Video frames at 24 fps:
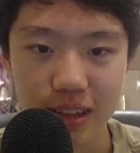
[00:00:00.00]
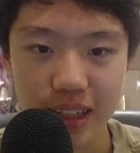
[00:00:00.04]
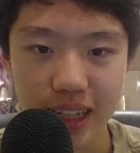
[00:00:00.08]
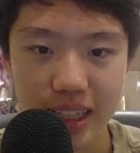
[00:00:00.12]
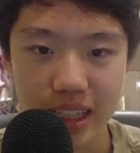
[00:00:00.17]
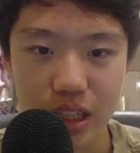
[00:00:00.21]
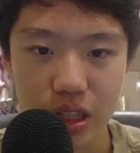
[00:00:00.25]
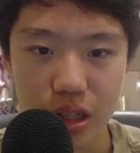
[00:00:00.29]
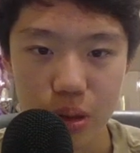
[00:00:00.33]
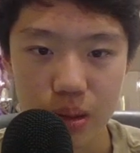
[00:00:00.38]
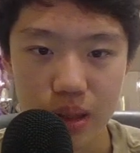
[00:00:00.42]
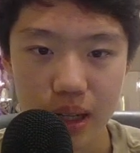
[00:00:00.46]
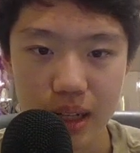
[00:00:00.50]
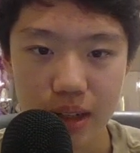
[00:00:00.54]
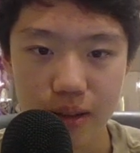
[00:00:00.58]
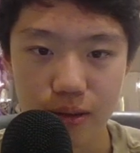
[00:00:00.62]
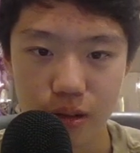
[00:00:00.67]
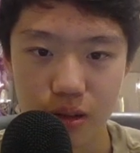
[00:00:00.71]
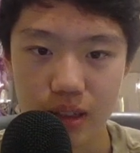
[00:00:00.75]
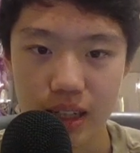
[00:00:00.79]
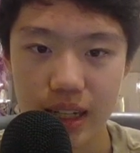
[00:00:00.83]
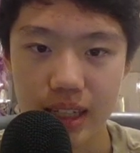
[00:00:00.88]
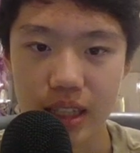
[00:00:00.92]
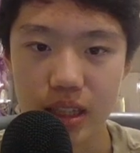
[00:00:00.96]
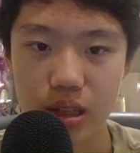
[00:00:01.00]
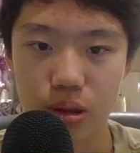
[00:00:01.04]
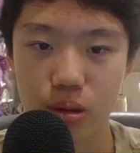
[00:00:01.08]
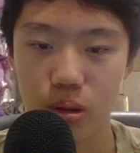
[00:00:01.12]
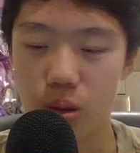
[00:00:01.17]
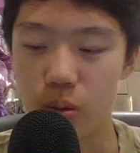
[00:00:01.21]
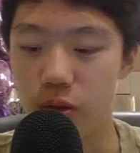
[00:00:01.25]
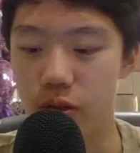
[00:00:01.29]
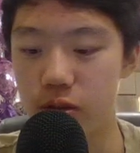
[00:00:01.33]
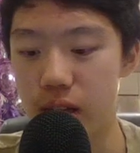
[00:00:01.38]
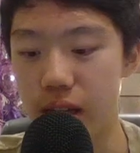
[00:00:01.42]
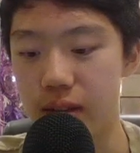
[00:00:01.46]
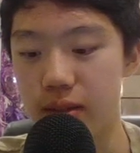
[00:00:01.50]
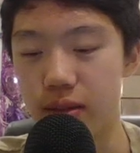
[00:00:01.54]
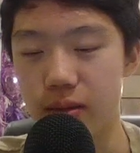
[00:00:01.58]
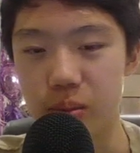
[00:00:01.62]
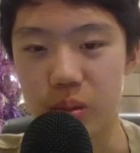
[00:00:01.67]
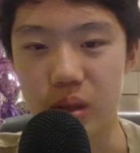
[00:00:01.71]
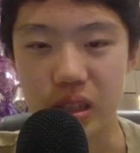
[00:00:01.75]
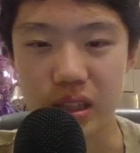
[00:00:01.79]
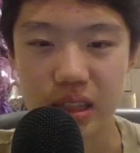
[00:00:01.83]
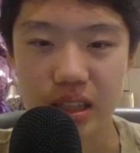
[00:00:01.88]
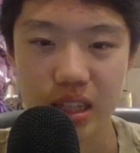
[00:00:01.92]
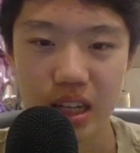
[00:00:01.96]
knight e2, knight f4, knight e2 like a
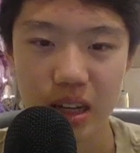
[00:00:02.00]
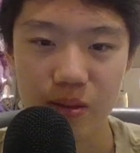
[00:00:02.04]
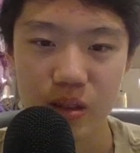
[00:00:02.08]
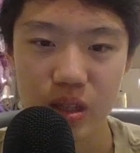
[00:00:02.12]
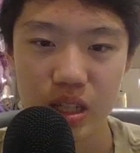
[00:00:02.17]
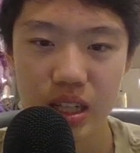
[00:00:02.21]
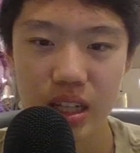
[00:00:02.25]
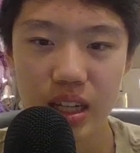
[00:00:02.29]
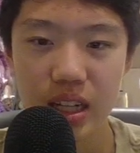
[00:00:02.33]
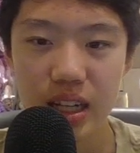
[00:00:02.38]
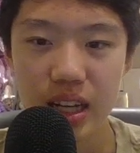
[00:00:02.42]
million times.